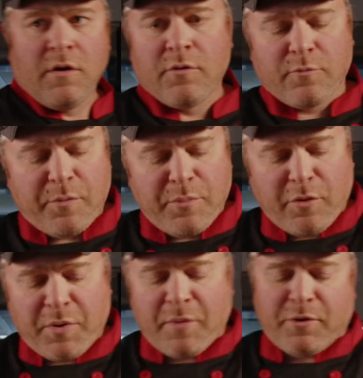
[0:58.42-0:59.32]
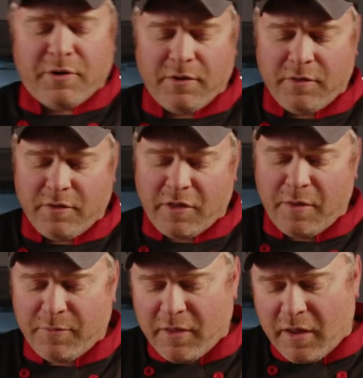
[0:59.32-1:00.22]
red bell pepper,
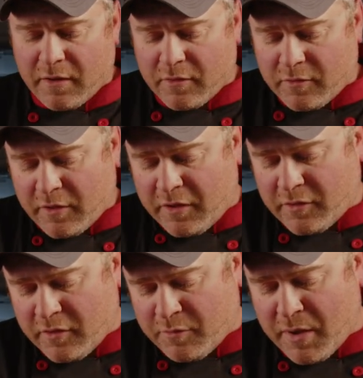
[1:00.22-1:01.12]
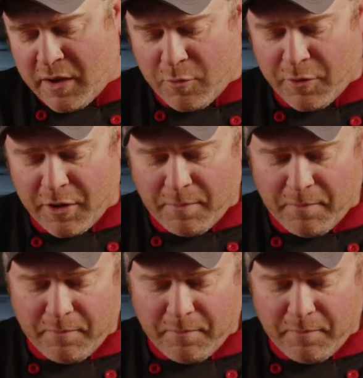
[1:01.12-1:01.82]
same thing, slice this bad boy up.